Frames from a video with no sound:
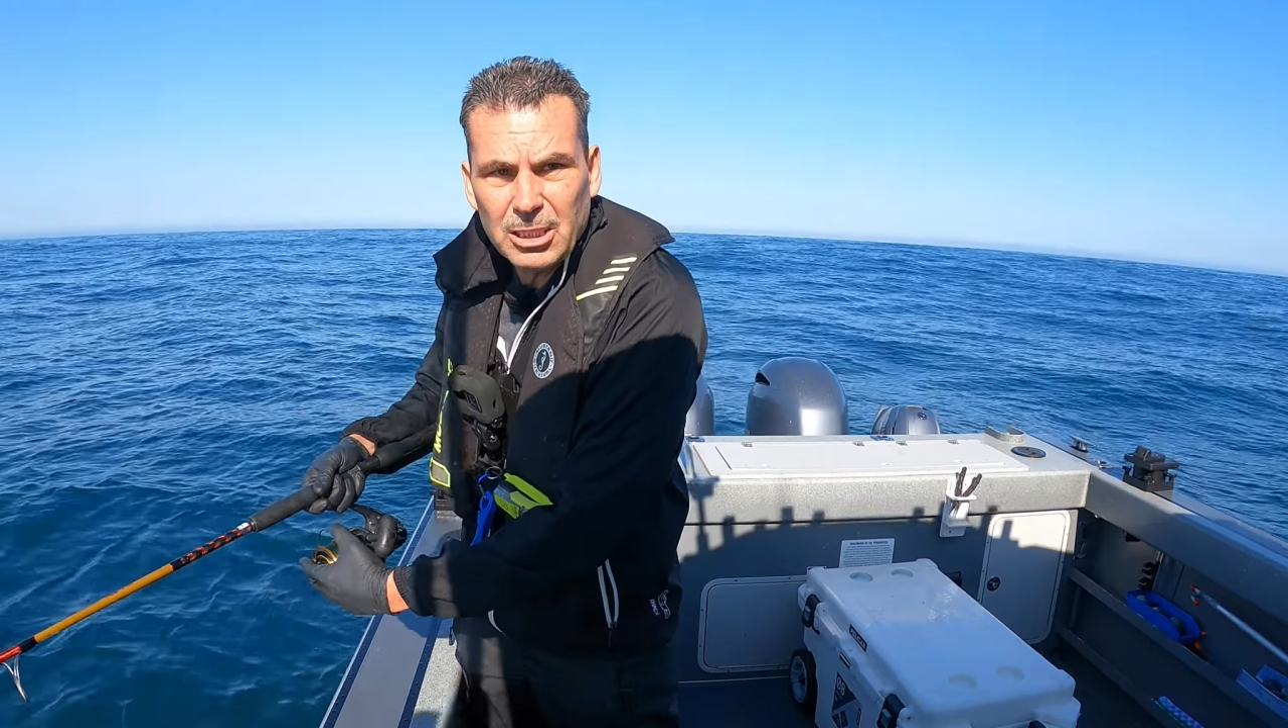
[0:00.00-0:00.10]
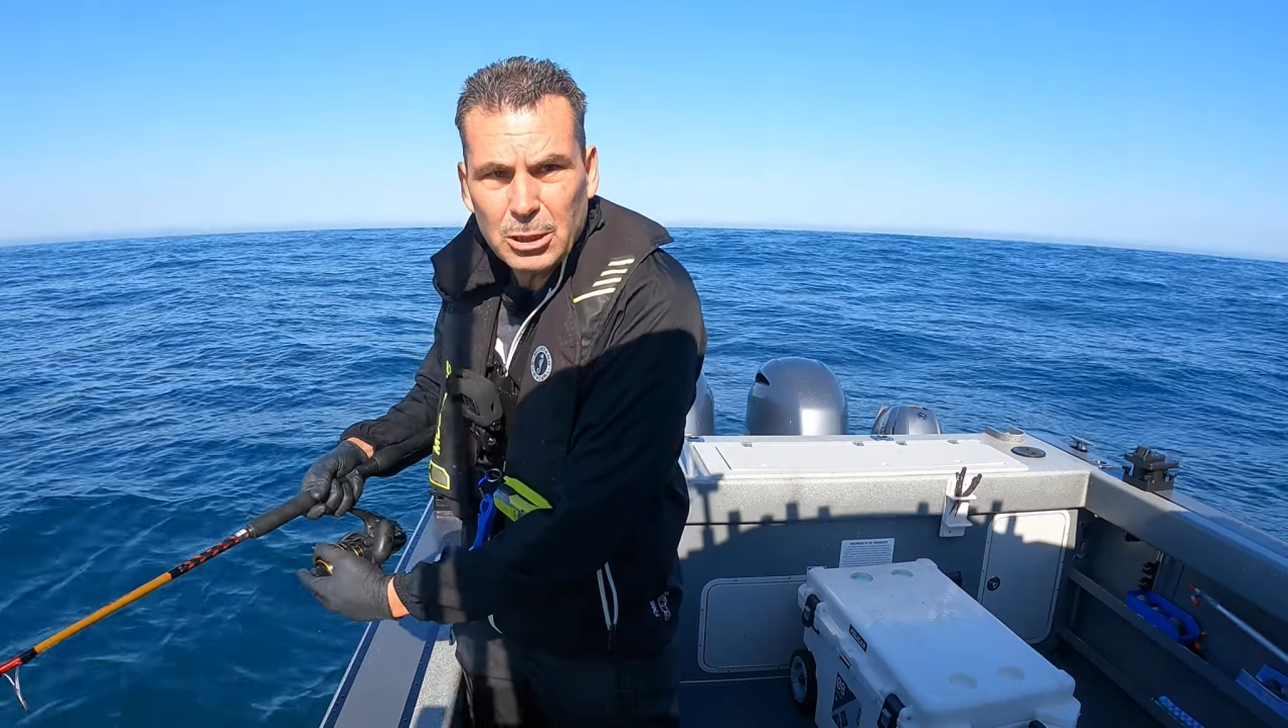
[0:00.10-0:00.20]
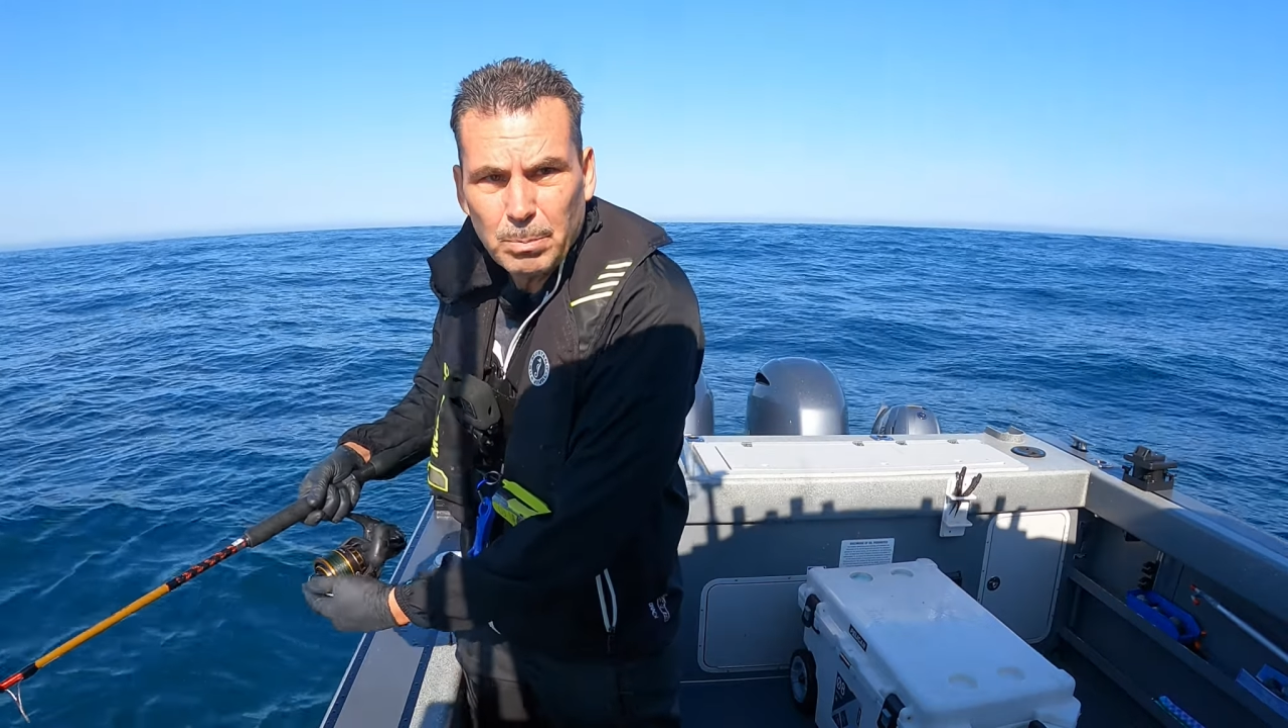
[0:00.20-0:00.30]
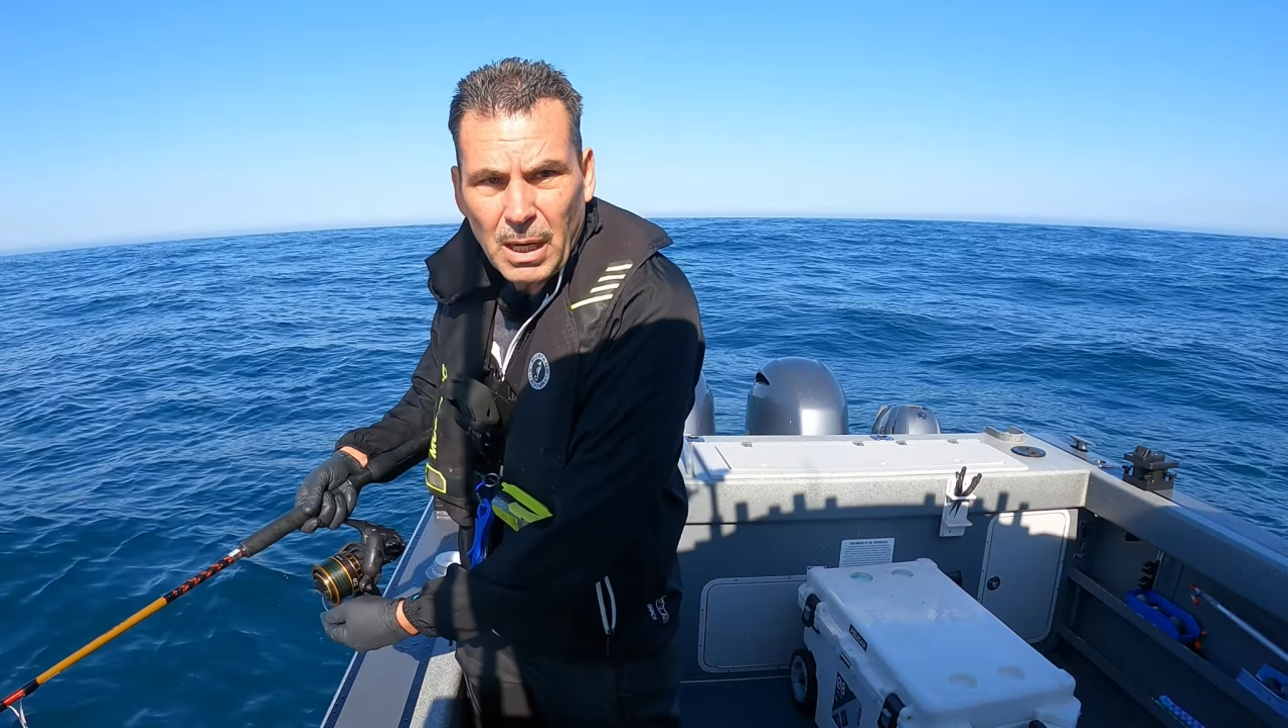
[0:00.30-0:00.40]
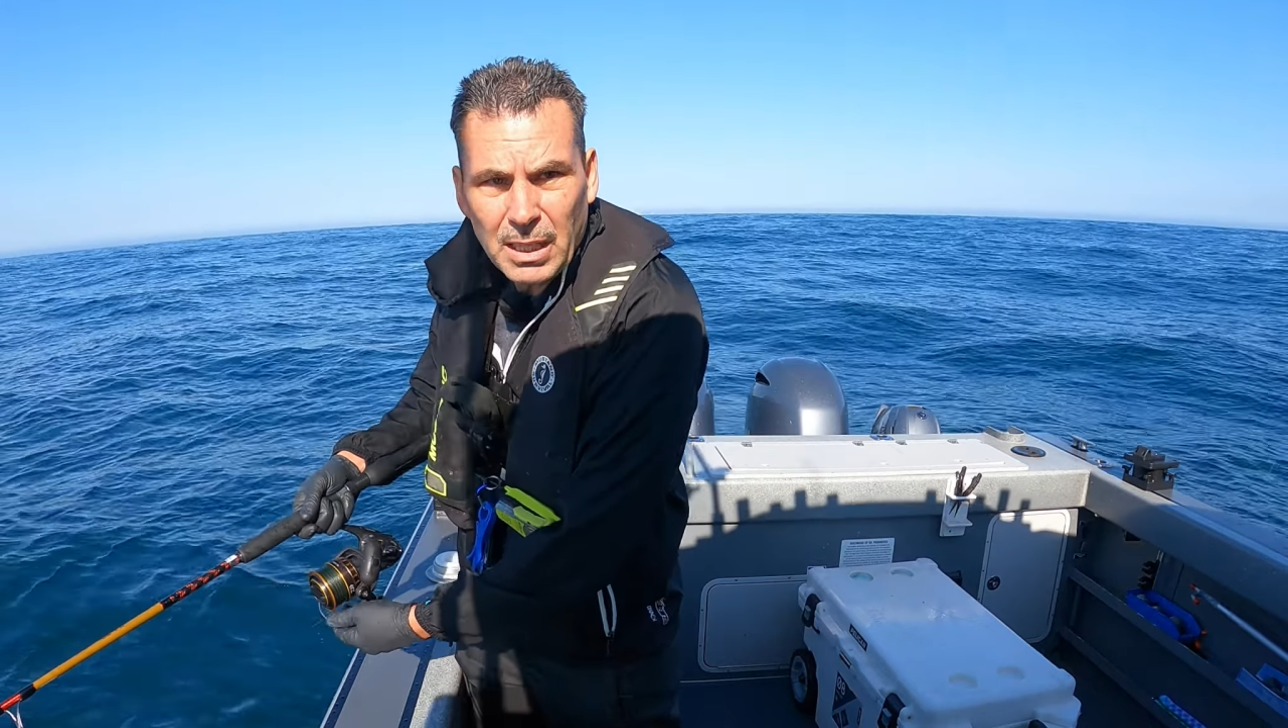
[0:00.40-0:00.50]

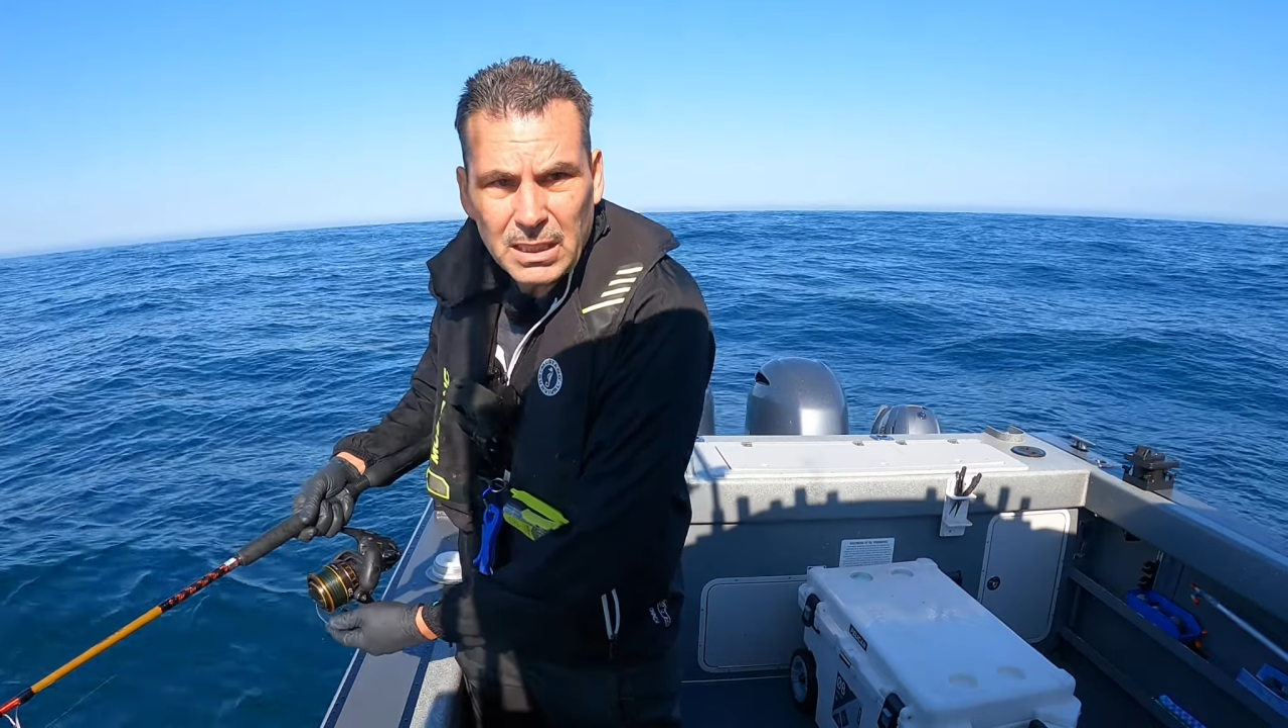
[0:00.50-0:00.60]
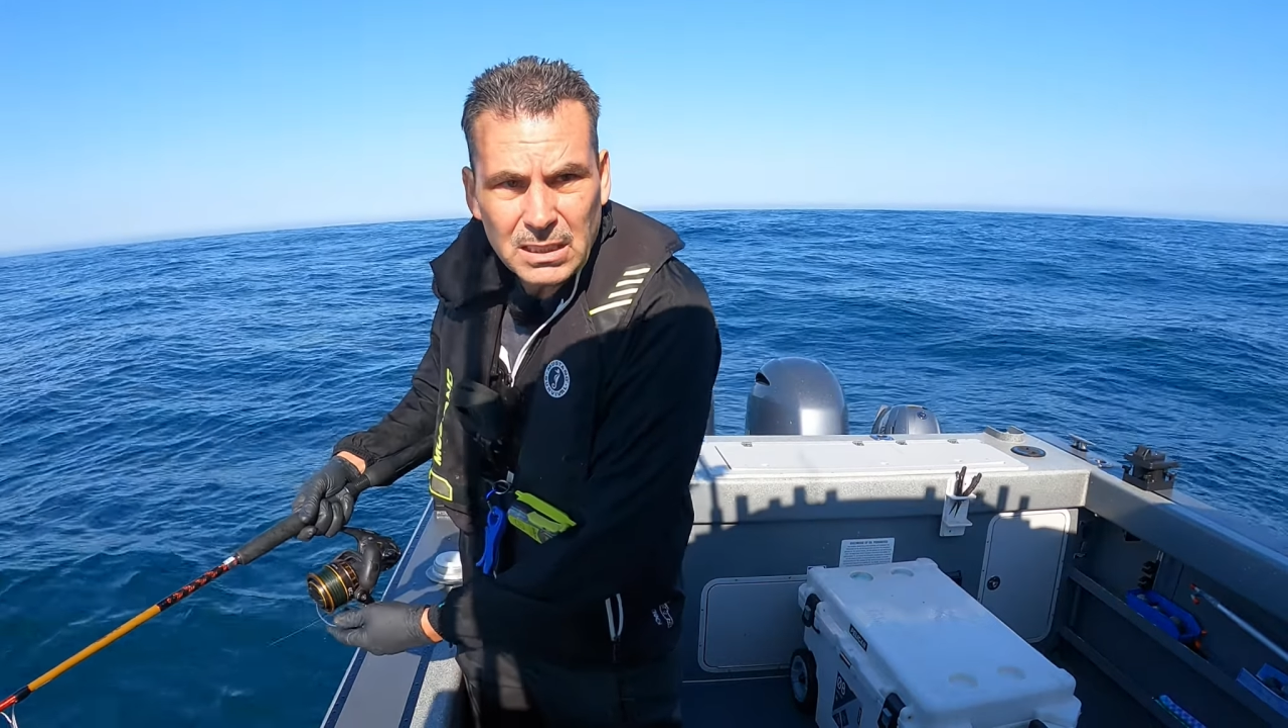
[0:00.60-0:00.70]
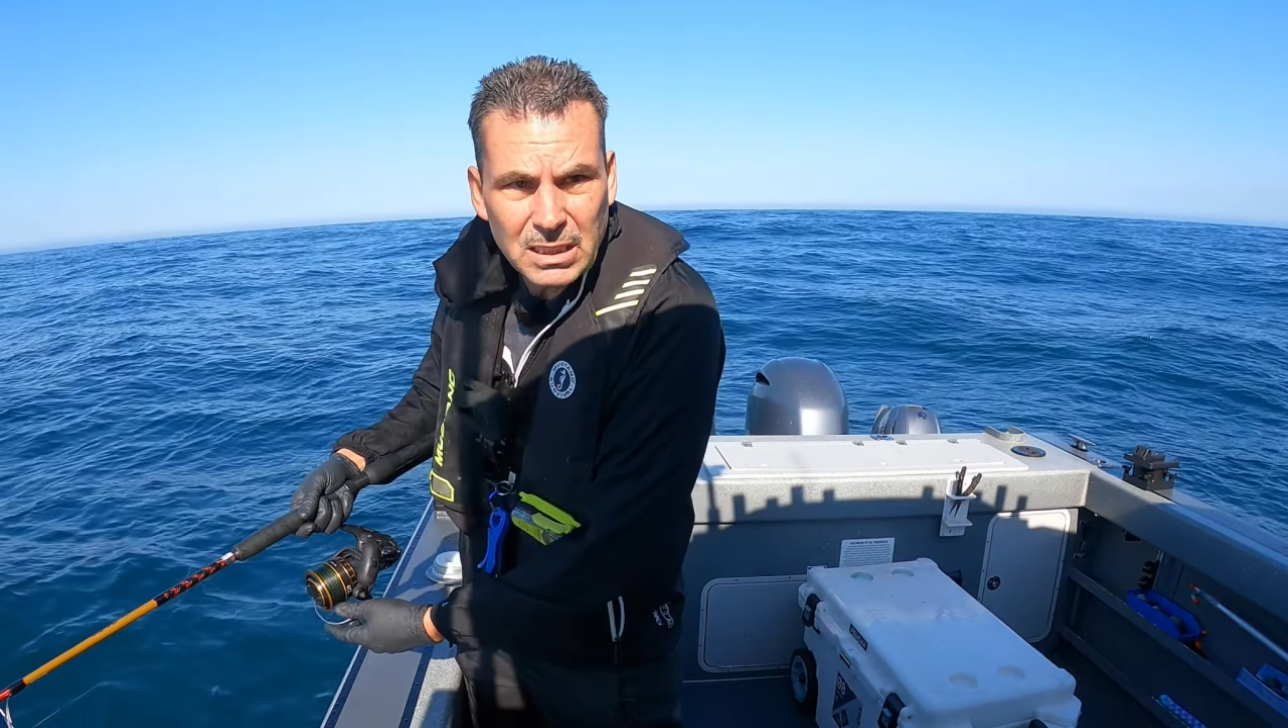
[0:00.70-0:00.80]
spotty